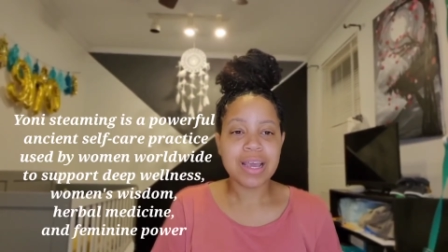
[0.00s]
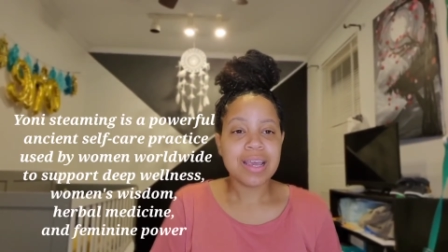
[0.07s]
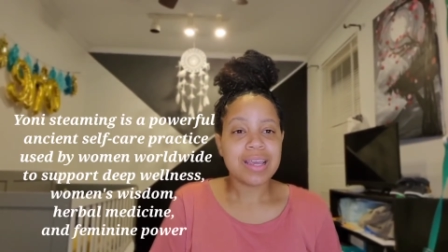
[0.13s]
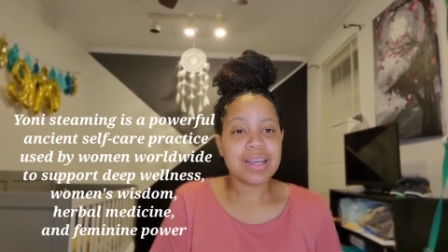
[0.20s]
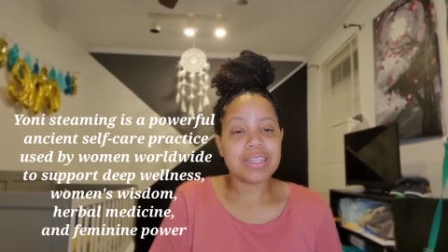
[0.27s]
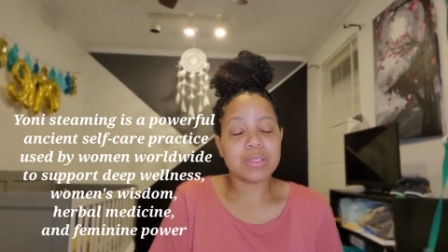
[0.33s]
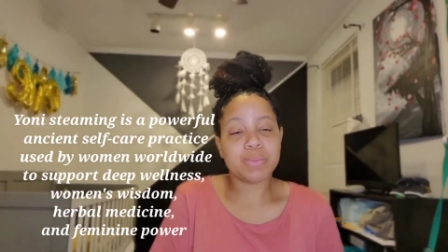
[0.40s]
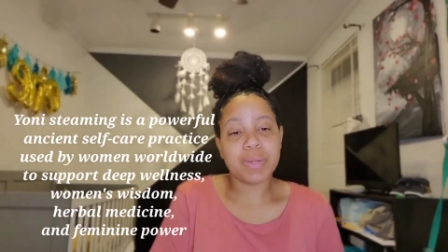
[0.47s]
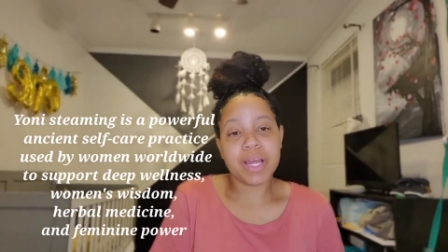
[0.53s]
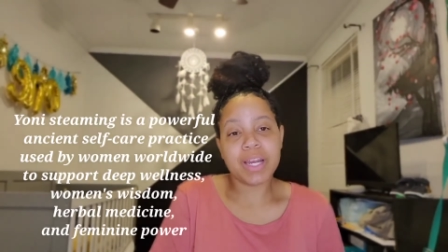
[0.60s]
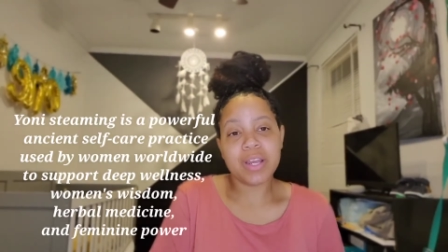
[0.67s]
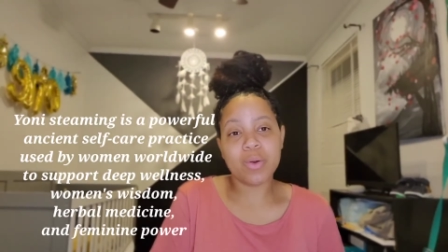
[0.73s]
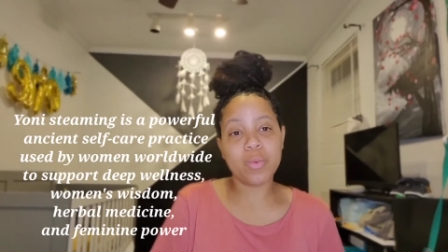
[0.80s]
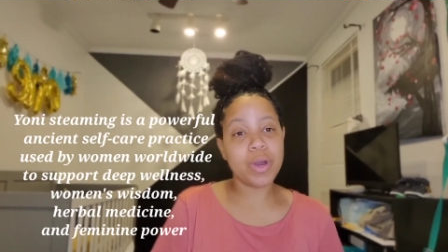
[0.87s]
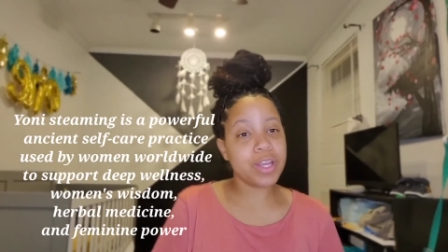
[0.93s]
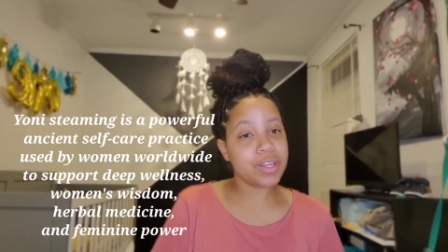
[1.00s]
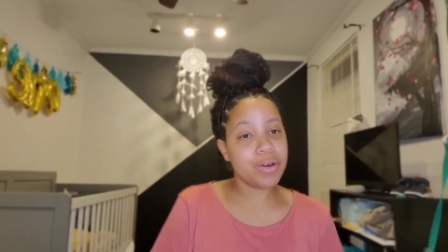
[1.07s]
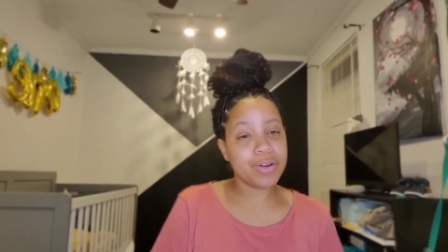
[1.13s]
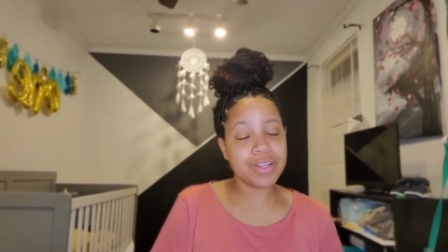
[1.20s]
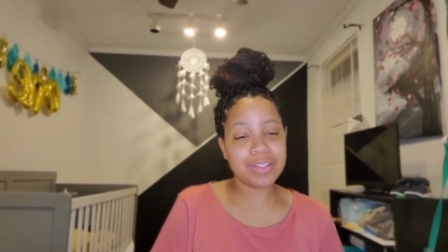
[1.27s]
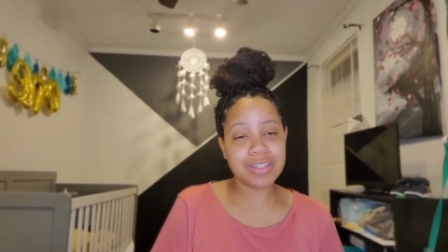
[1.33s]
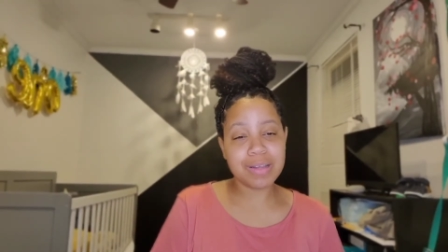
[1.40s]
explaining what
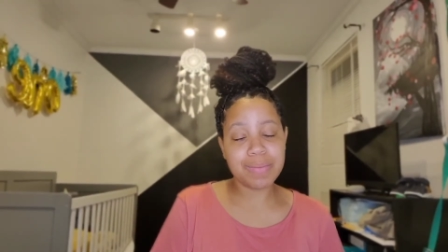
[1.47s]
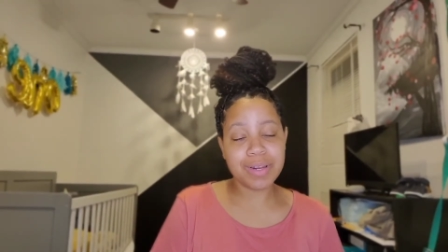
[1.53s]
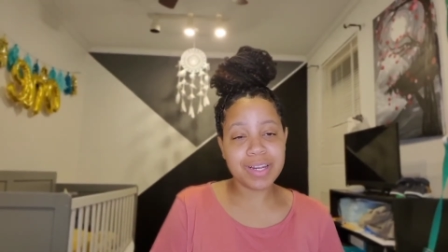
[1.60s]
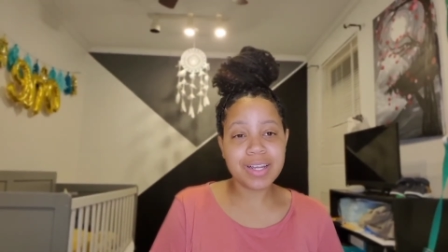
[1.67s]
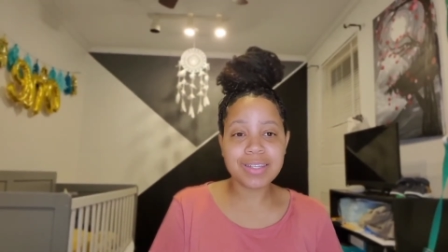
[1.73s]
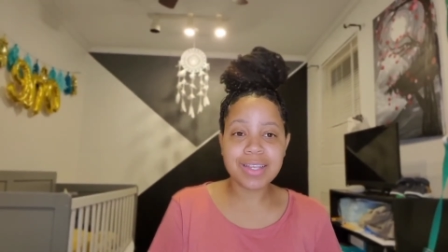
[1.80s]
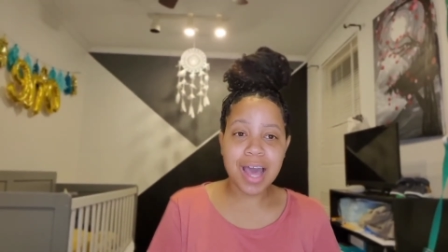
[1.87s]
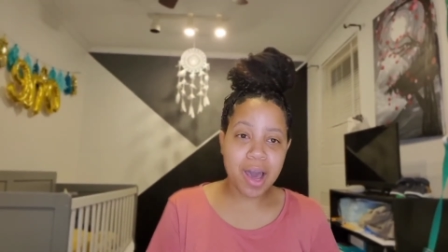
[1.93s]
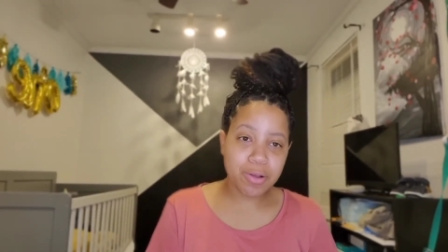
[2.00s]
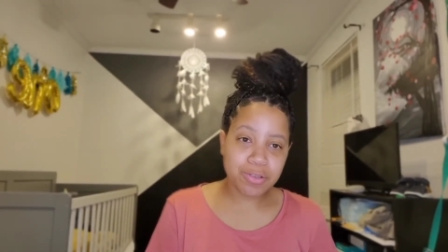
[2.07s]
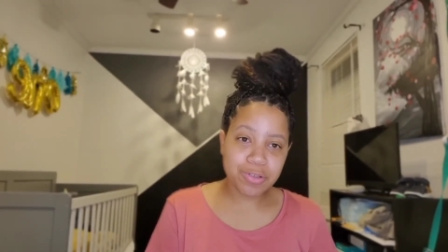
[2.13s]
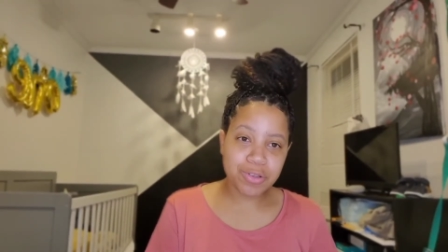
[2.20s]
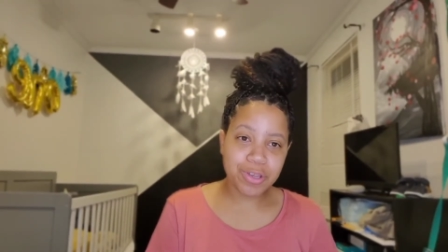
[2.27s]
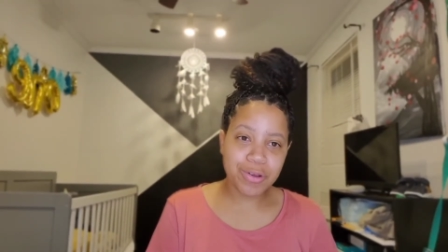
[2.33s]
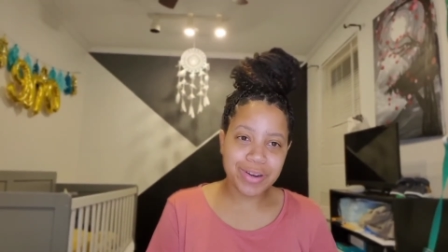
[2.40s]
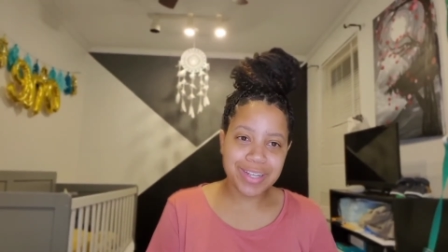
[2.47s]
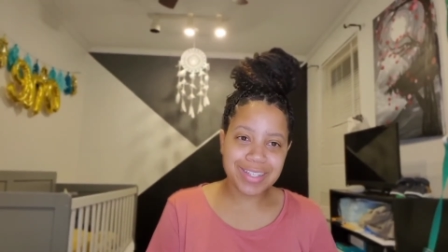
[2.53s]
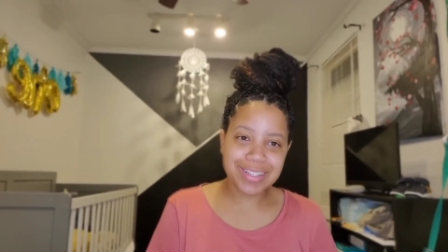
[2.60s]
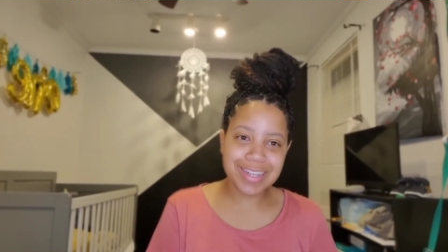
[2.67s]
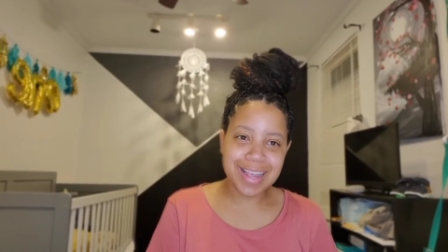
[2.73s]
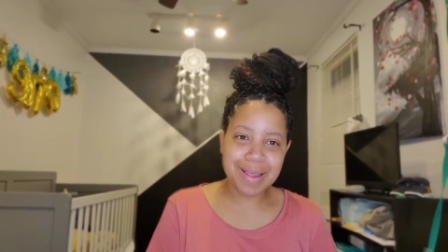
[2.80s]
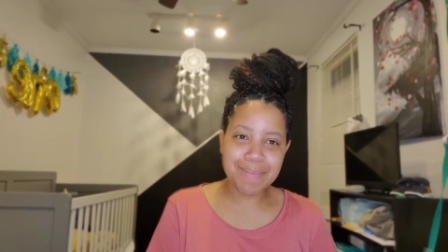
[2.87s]
Yoni steaming is, how to Yoni
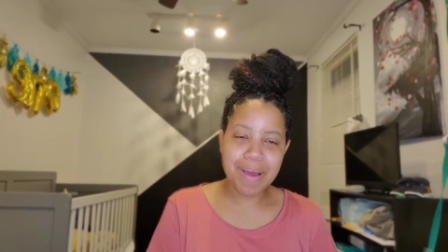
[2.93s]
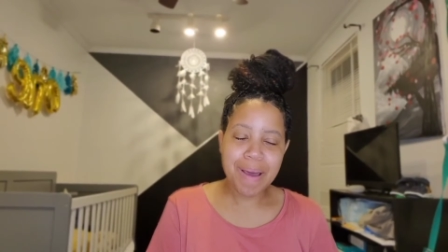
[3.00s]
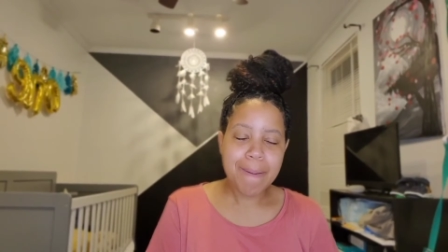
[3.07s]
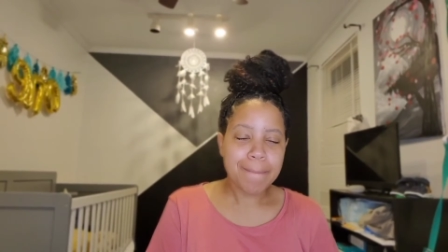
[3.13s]
steam,